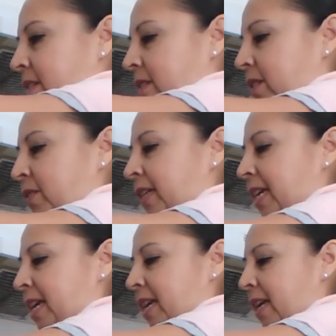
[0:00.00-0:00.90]

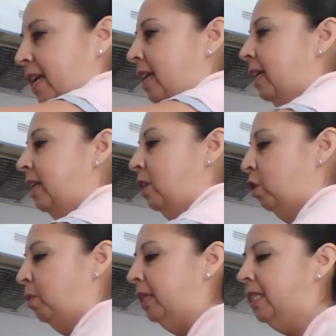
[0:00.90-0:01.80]
Okay, and
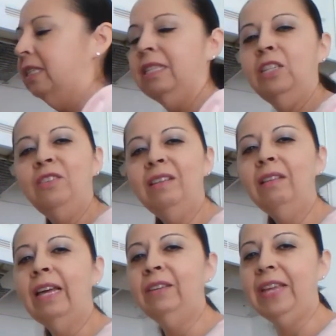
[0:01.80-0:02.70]
normally since there's a
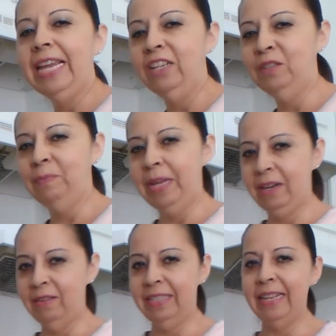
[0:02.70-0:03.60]
lot of Asian
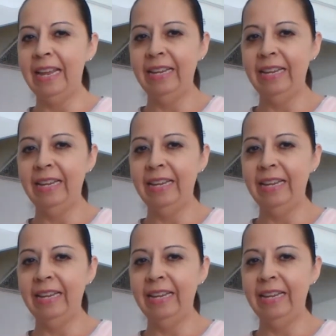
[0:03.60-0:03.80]
pears that I